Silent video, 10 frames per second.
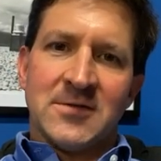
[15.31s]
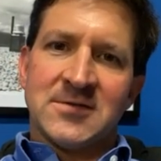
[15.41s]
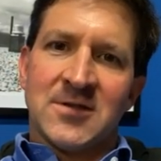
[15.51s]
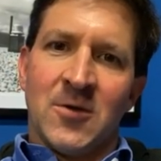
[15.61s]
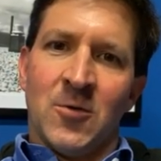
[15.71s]

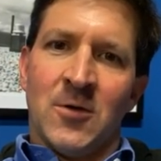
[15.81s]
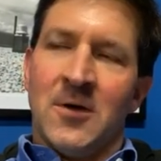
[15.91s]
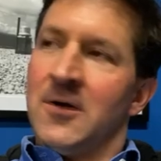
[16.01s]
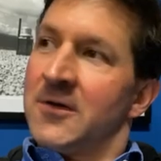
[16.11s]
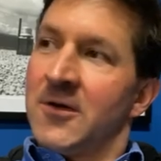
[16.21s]
So,
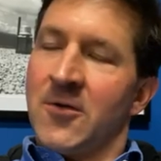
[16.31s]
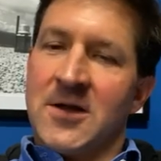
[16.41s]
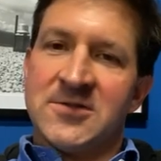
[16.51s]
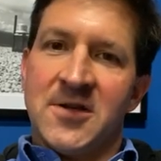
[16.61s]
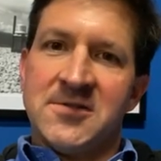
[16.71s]

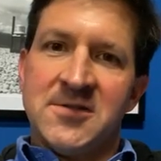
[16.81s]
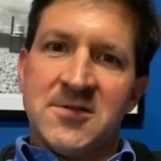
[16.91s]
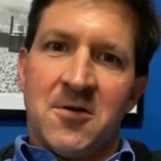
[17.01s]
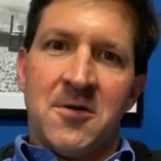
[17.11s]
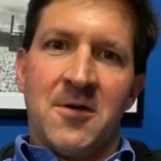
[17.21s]
congratulations
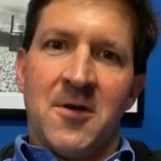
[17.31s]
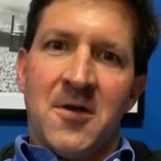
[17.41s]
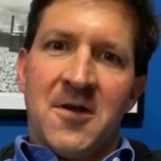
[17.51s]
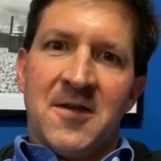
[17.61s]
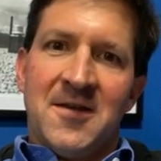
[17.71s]
on
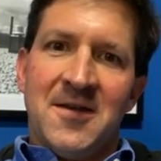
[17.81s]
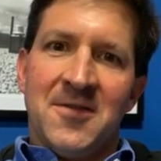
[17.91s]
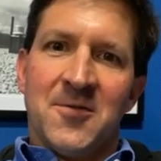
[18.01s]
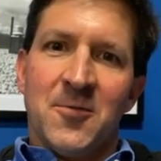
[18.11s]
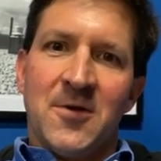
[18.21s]

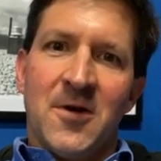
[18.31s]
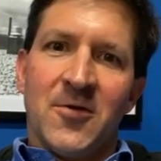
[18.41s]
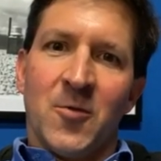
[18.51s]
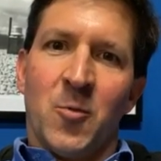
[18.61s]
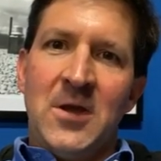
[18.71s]
getting through
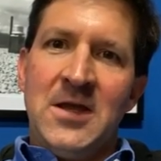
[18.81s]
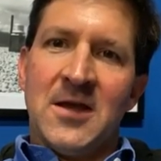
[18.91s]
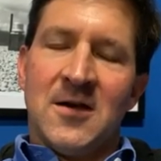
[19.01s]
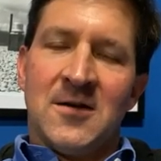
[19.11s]
another week.